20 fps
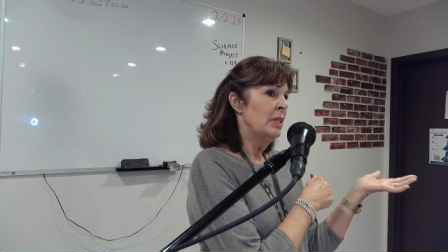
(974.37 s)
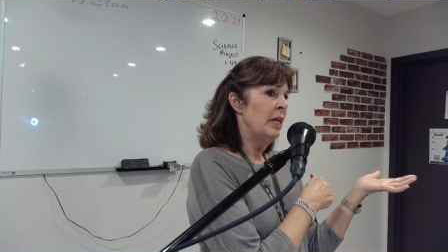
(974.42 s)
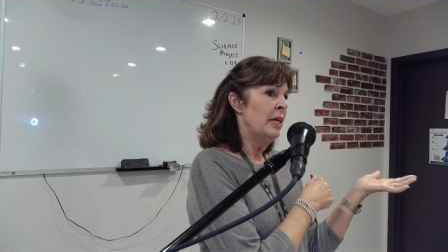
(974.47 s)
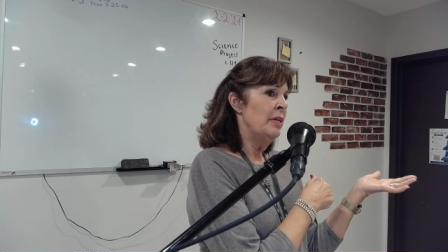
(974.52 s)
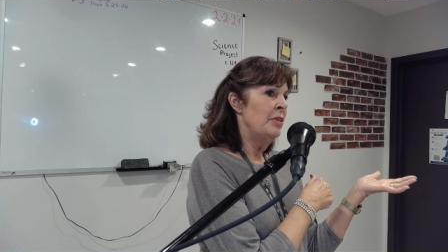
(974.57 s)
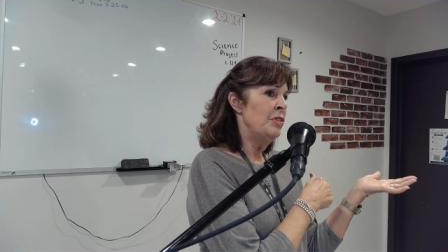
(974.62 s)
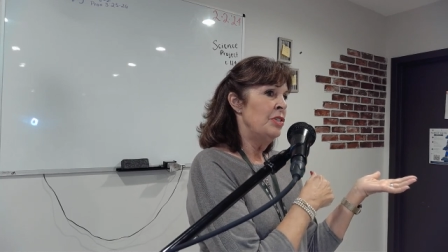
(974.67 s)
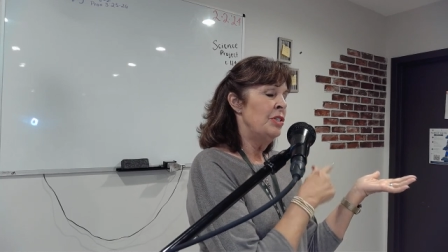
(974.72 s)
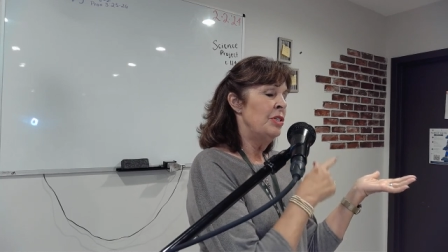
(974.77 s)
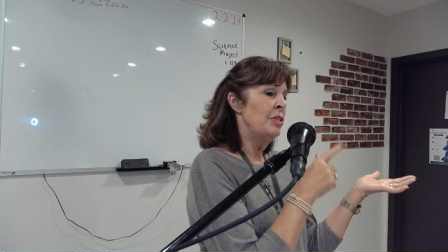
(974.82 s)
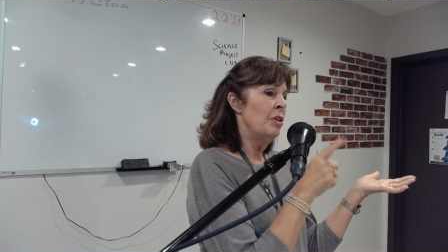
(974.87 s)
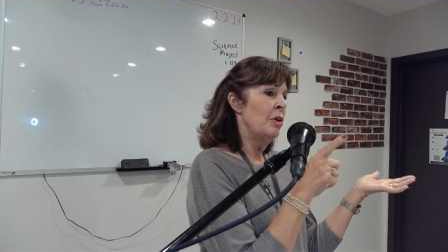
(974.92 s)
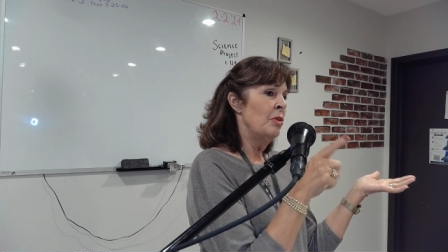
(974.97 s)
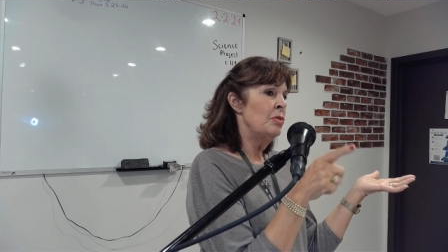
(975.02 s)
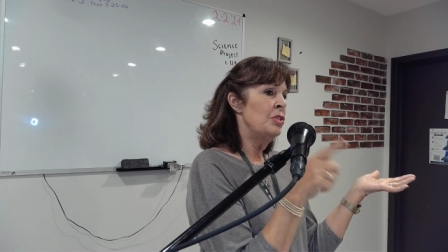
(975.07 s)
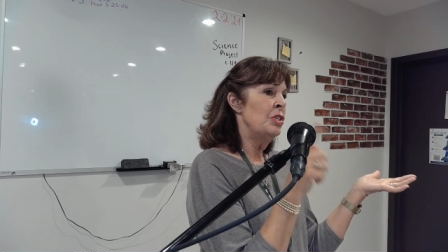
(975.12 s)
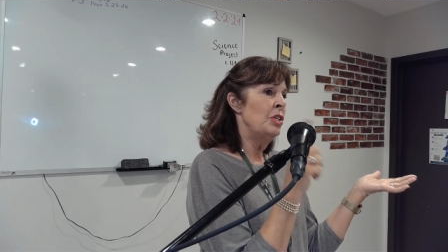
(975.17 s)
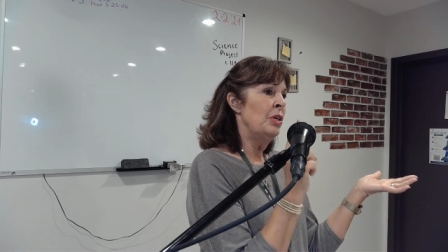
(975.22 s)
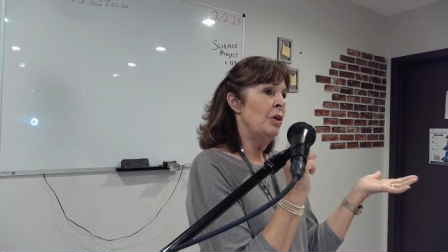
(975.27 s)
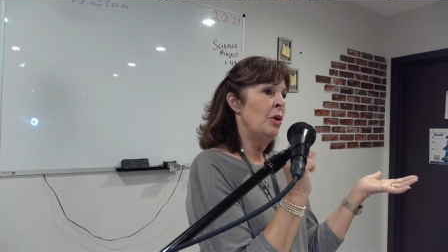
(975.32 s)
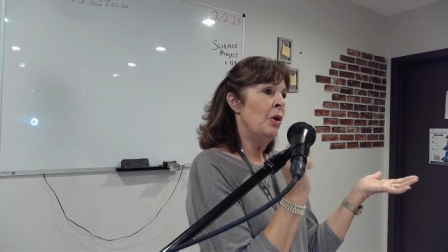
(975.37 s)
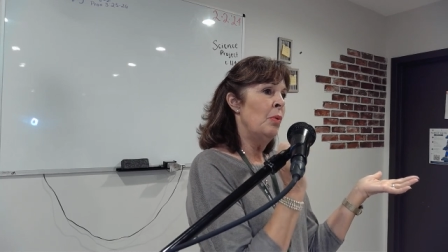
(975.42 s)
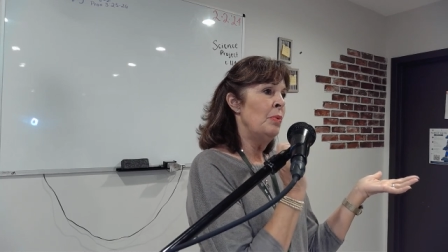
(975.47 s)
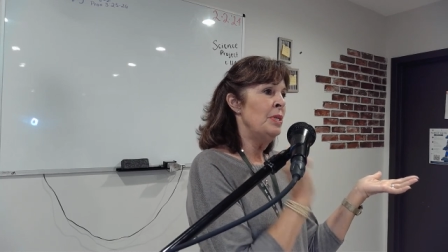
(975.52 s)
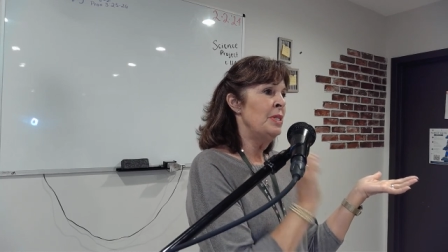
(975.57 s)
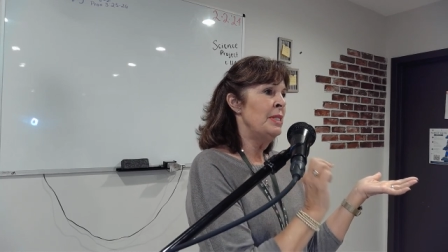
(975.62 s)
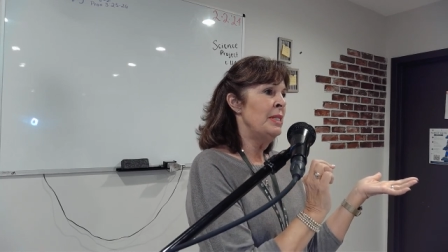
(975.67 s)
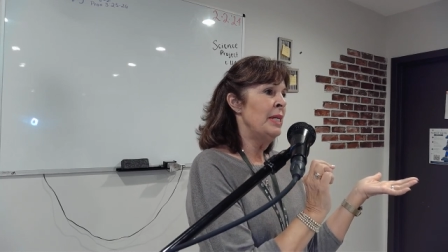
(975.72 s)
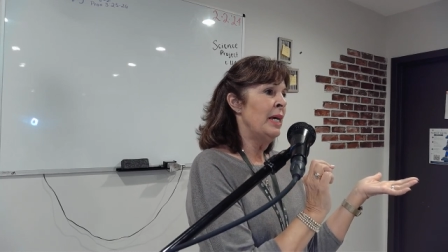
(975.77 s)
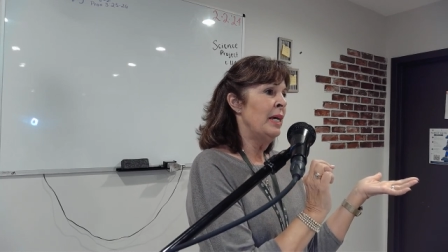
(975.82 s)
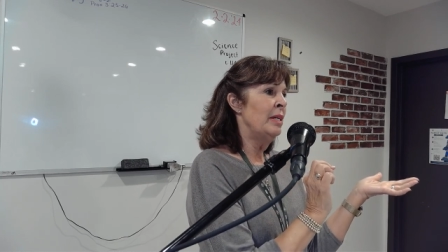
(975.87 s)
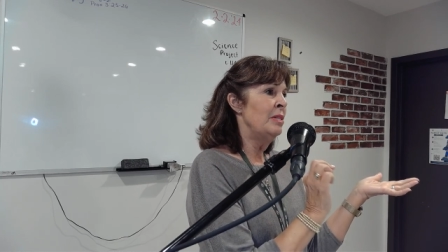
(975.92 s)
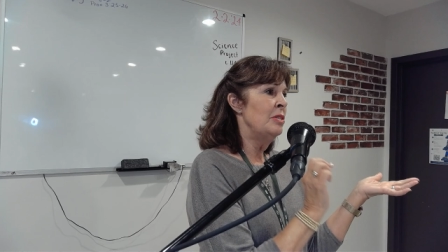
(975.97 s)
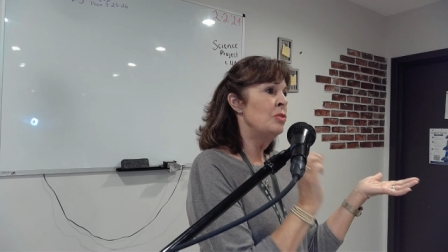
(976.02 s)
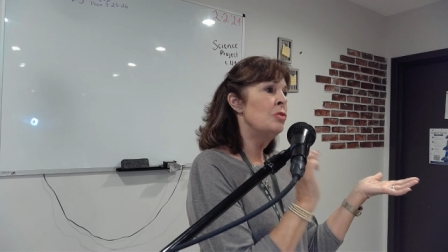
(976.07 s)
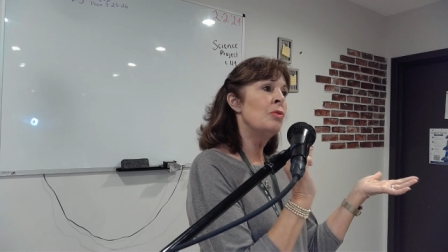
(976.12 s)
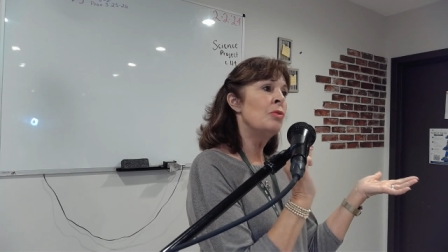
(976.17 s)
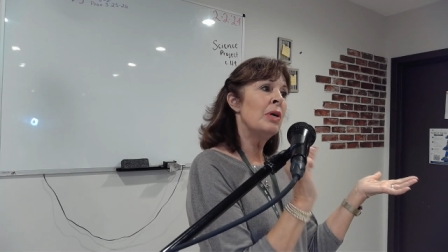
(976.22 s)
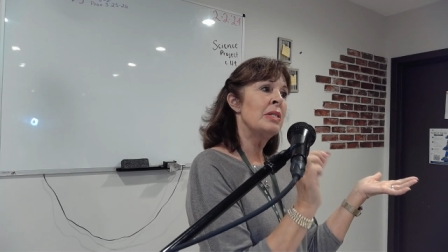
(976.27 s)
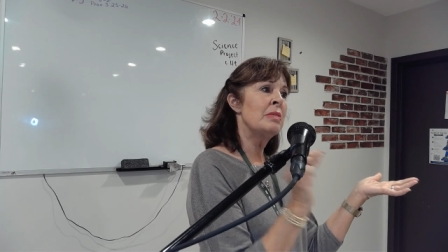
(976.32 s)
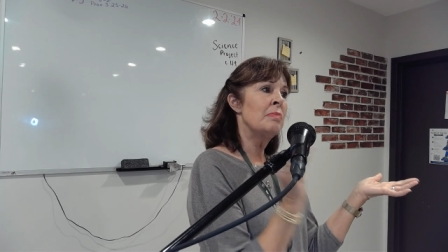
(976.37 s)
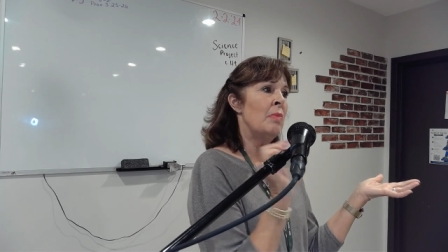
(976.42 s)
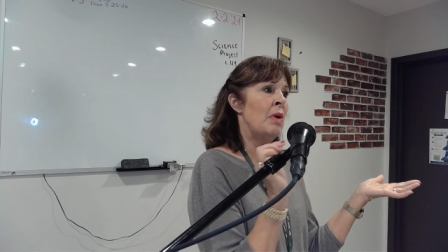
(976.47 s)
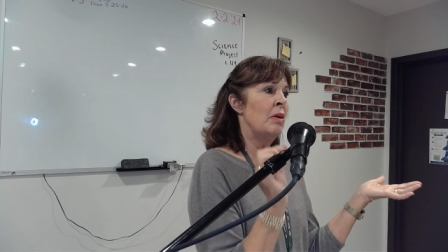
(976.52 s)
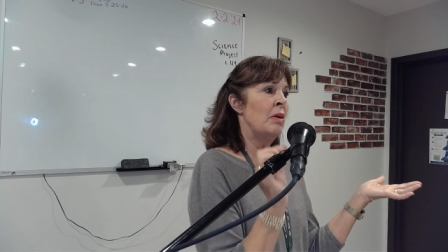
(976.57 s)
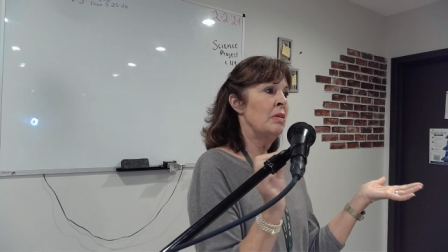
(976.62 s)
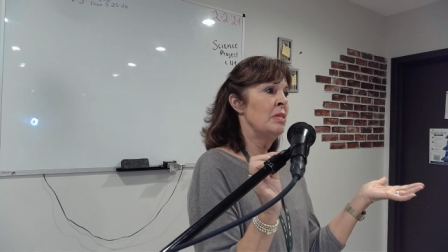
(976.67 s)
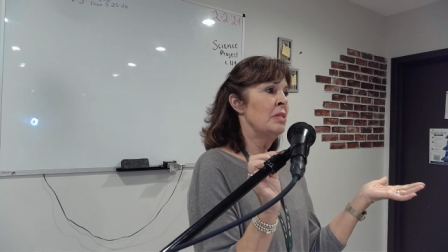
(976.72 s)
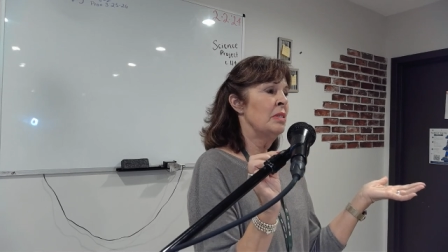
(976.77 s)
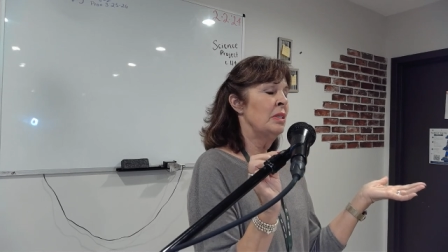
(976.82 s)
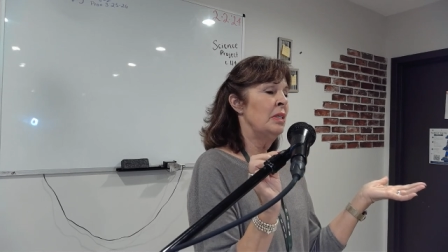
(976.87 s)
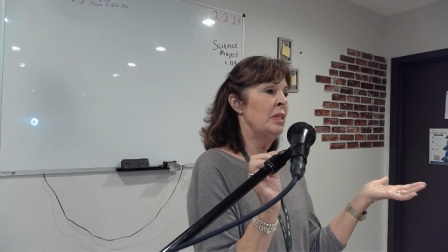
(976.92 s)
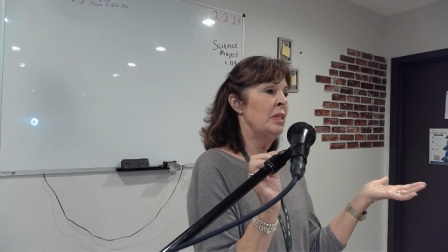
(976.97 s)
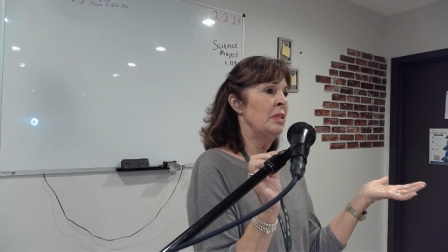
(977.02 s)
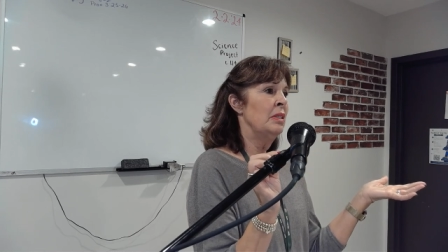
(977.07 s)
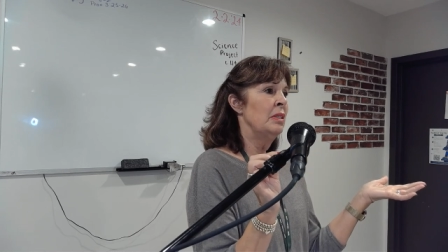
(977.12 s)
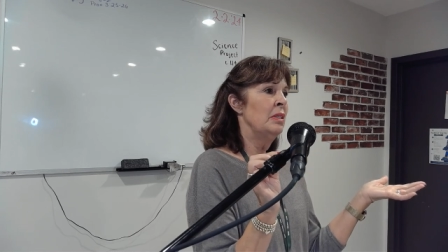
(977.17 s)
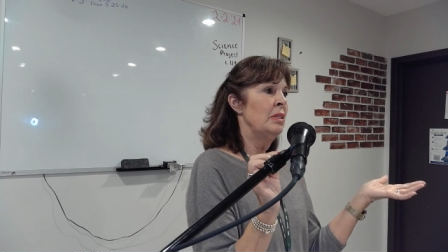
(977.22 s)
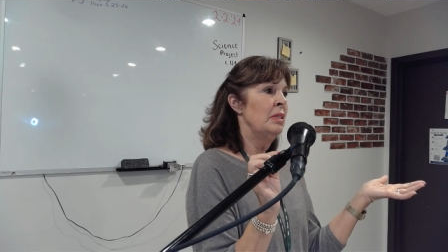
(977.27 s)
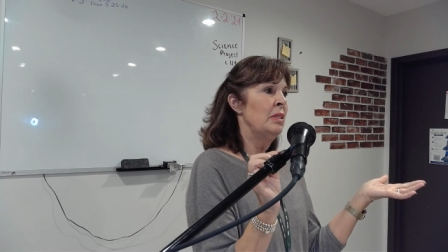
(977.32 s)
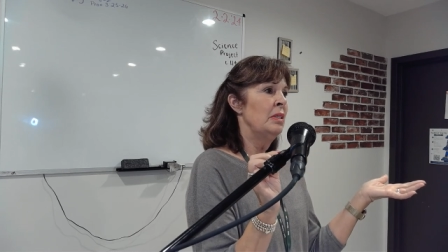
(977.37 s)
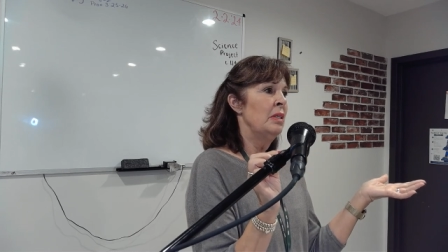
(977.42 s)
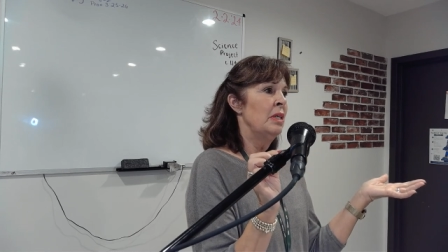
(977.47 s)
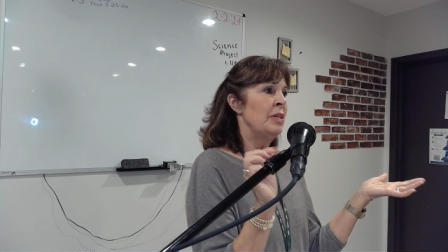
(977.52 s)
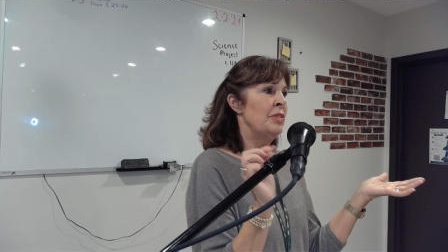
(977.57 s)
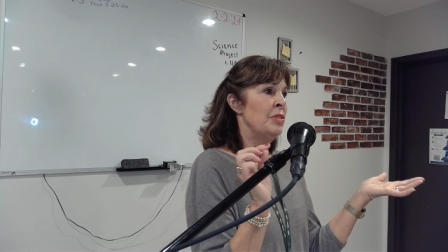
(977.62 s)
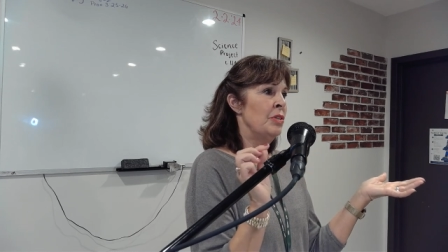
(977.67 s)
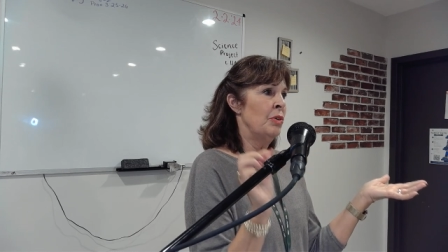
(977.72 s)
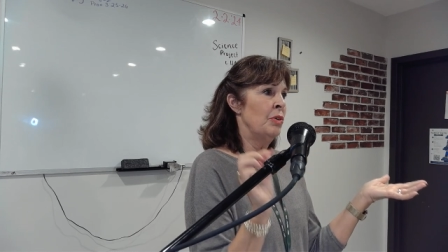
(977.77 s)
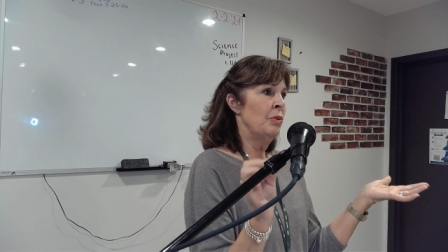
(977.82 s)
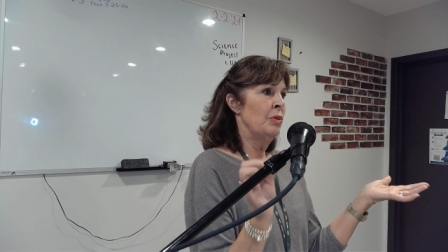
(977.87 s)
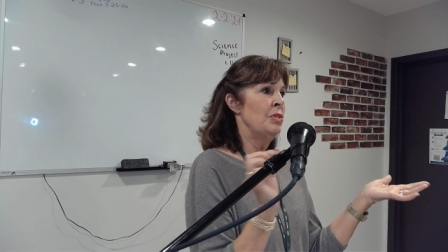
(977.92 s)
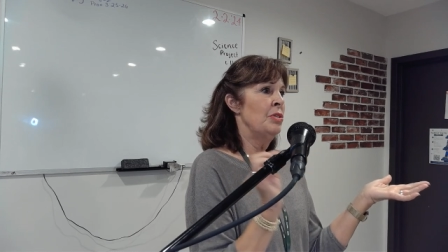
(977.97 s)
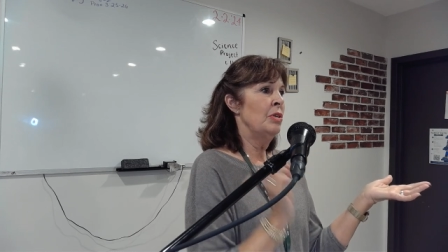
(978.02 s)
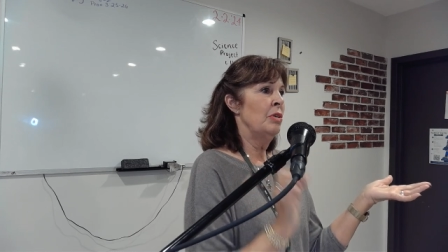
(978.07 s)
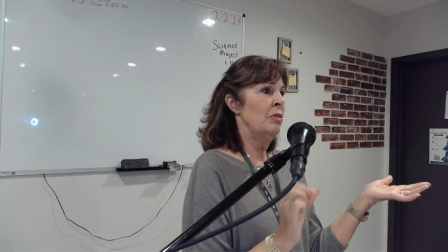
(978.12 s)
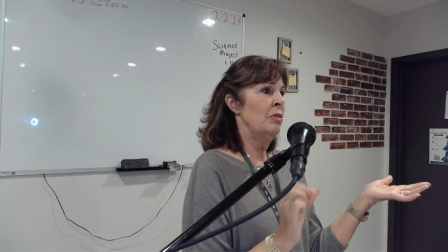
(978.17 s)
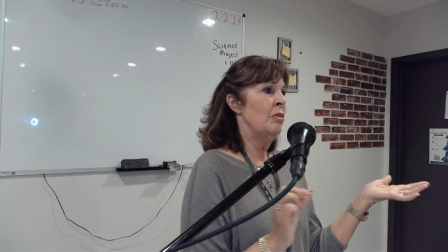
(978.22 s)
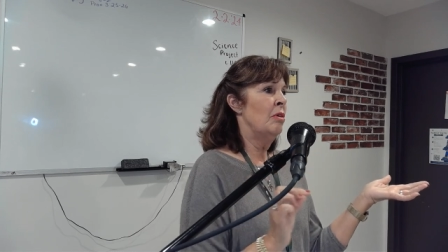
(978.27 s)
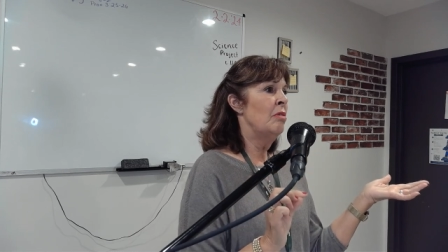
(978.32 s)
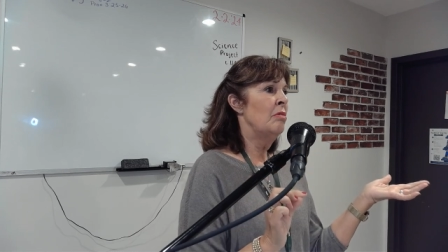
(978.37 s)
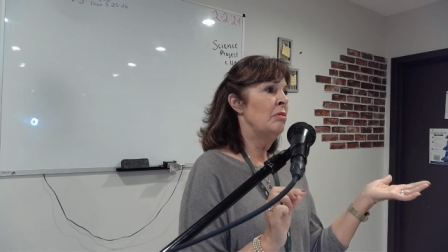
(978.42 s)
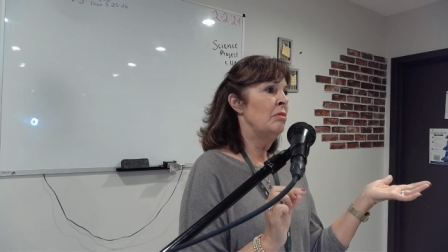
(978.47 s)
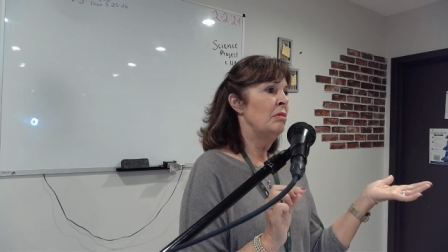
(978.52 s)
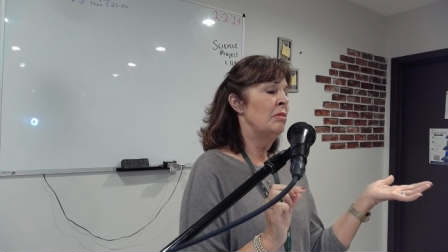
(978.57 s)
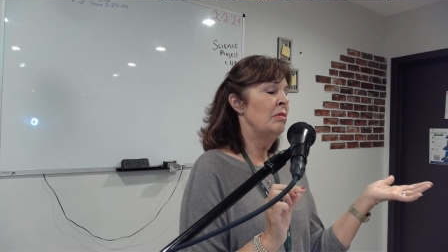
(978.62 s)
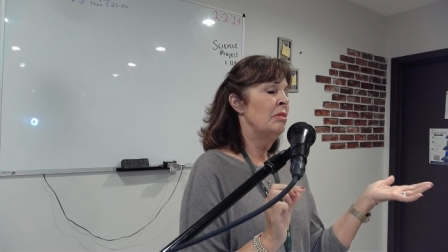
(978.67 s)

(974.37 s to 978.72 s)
and so she always said dress modestly as a christian girl